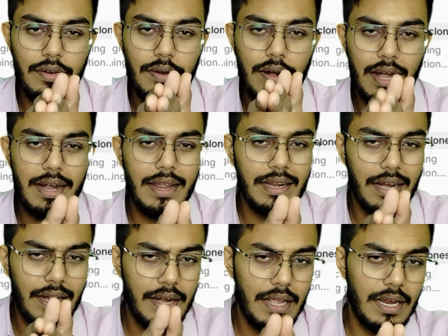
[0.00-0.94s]
trading
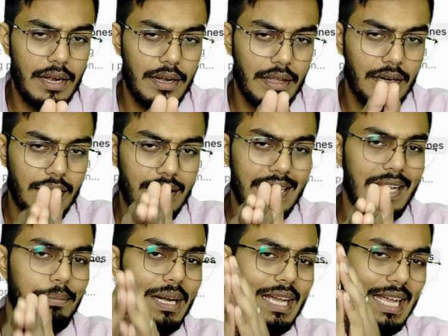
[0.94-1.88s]
indicator
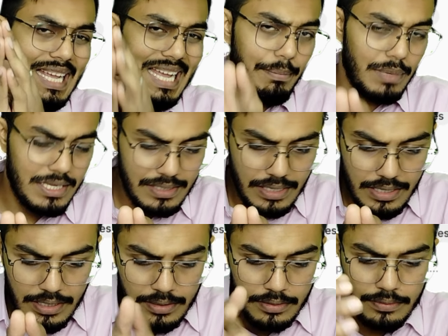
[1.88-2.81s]
named
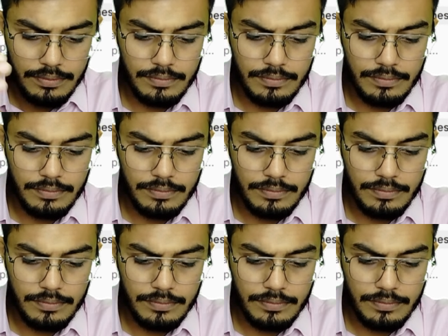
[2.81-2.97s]
MACD,